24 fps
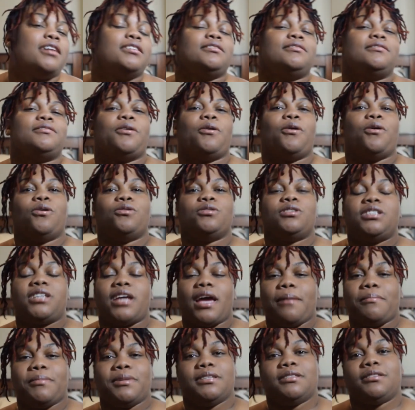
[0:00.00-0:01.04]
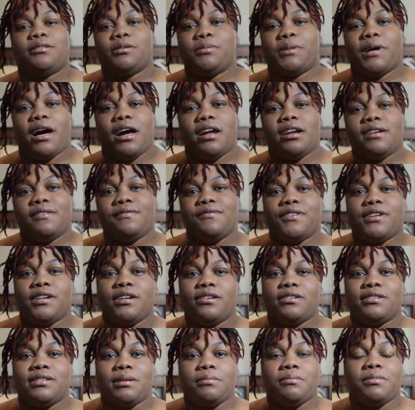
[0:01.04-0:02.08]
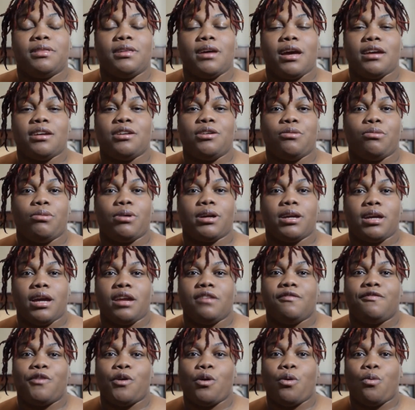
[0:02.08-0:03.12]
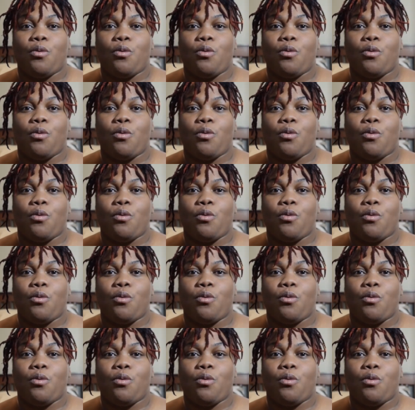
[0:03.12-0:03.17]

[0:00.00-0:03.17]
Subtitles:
So check me into my other videos, and thank you again for